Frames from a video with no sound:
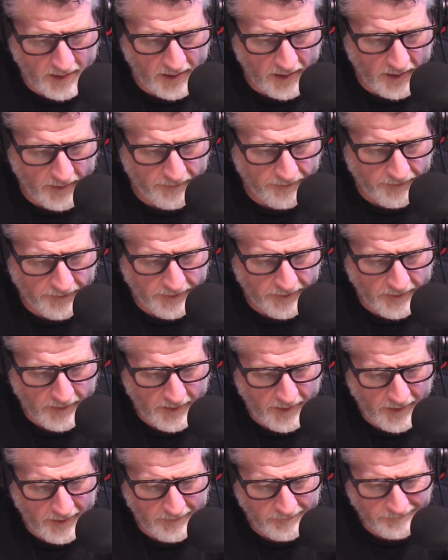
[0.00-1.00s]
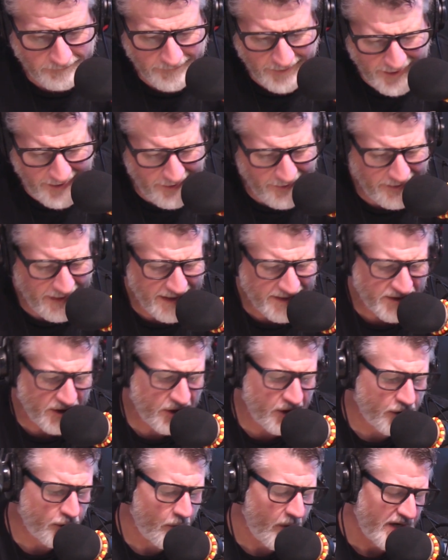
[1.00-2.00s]
was it was it them? Yeah, that's a
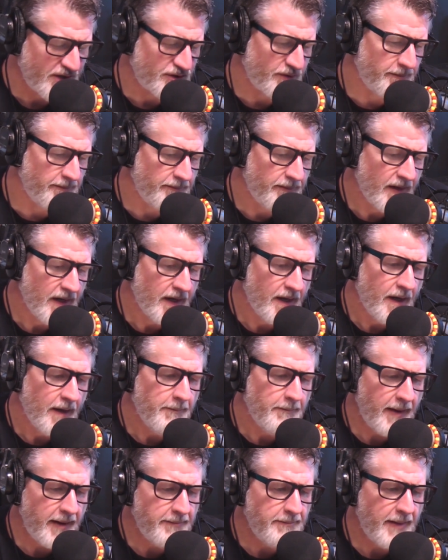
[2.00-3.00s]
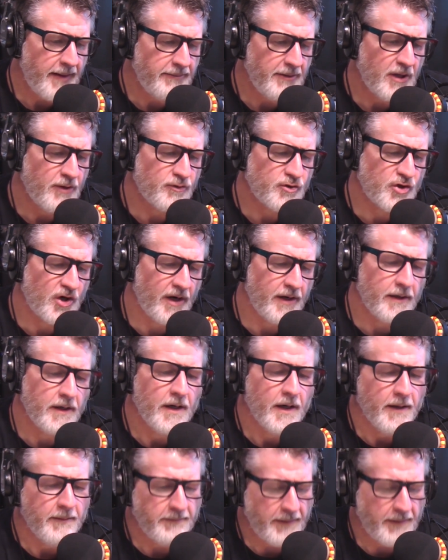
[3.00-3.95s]
good mocking question. them own. Maybe, maybe they, were, try- their own.